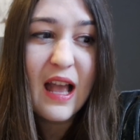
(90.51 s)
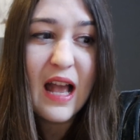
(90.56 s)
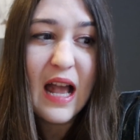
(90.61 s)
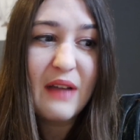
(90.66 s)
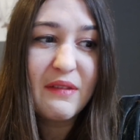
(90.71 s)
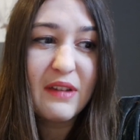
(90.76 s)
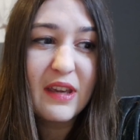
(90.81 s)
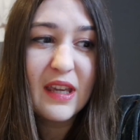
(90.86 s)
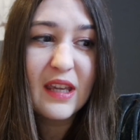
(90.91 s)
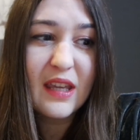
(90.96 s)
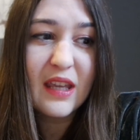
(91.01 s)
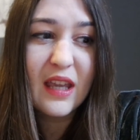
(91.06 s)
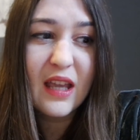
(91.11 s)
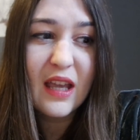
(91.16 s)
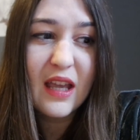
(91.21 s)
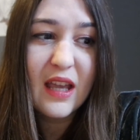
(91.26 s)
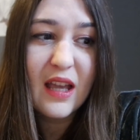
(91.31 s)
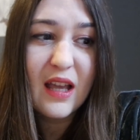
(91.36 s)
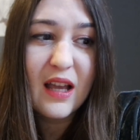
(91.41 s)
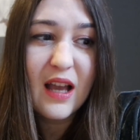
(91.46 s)
having
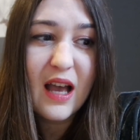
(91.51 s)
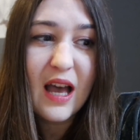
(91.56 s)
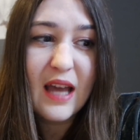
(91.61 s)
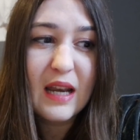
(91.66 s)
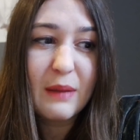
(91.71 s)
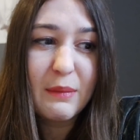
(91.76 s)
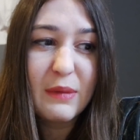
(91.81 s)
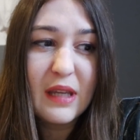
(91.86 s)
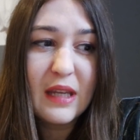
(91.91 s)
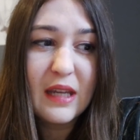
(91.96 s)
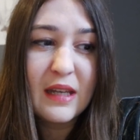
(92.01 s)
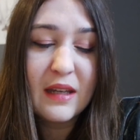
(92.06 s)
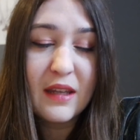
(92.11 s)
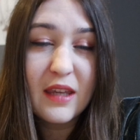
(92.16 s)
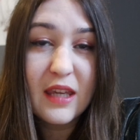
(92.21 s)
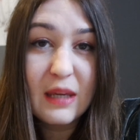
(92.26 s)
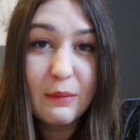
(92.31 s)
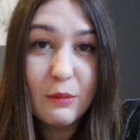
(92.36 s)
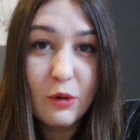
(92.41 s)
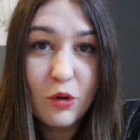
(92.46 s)
Hanami in
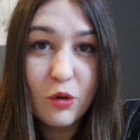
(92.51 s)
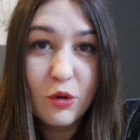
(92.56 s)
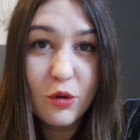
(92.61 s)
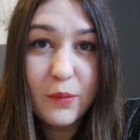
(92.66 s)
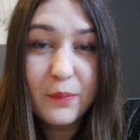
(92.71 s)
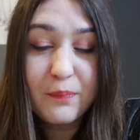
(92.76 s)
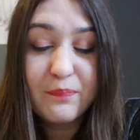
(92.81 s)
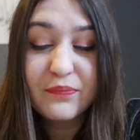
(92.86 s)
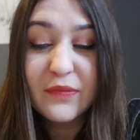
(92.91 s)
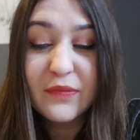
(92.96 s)
kimono,